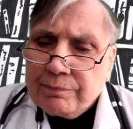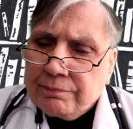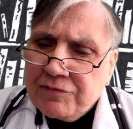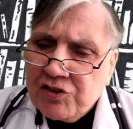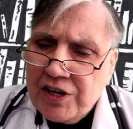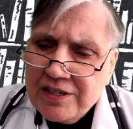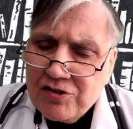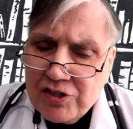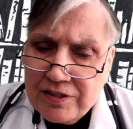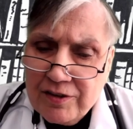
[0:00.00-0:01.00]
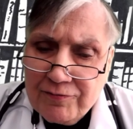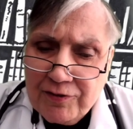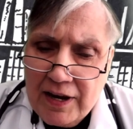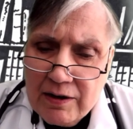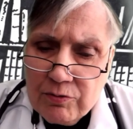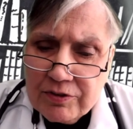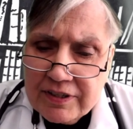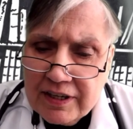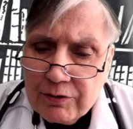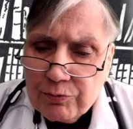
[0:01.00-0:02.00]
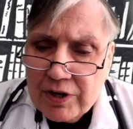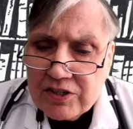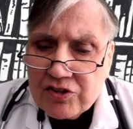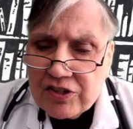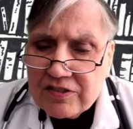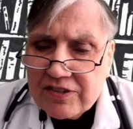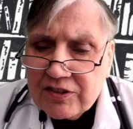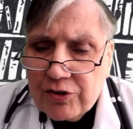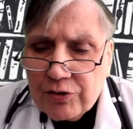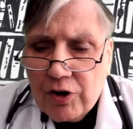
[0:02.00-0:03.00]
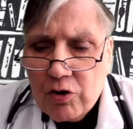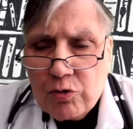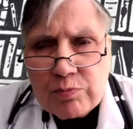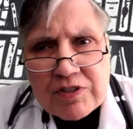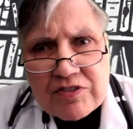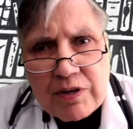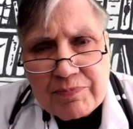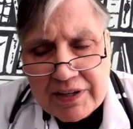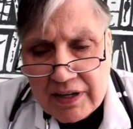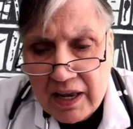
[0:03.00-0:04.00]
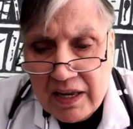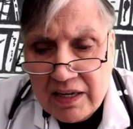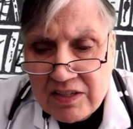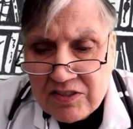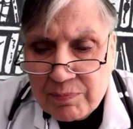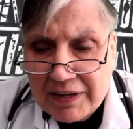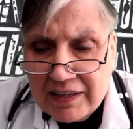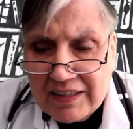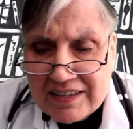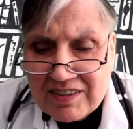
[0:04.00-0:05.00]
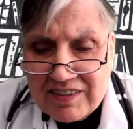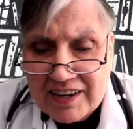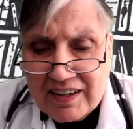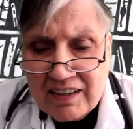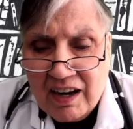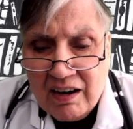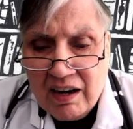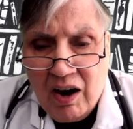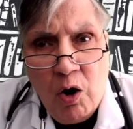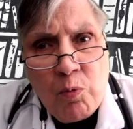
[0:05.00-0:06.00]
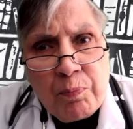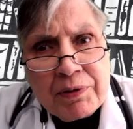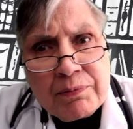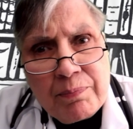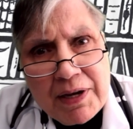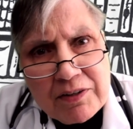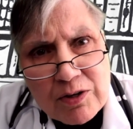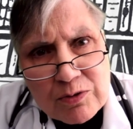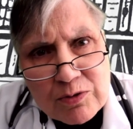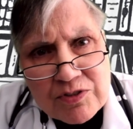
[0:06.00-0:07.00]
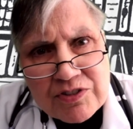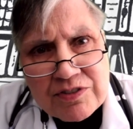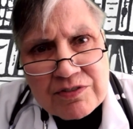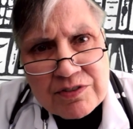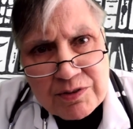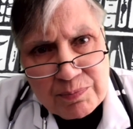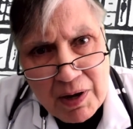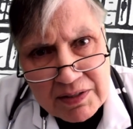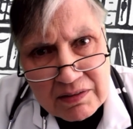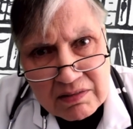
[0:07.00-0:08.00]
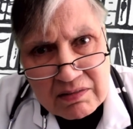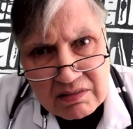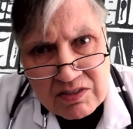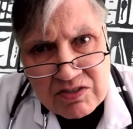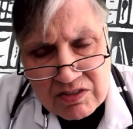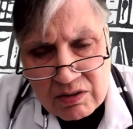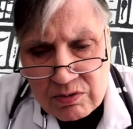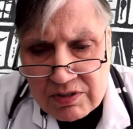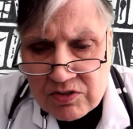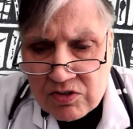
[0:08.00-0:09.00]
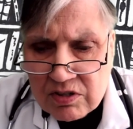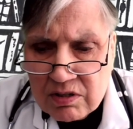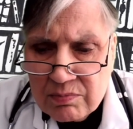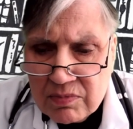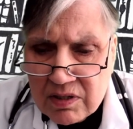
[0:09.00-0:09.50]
Changing the flower decorations in your home to something less like open meadows might discourage him.